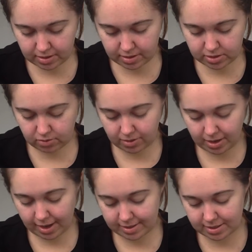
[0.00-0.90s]
So when
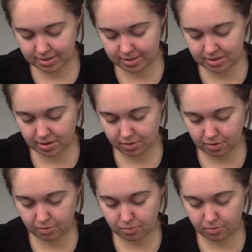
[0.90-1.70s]
x is 0,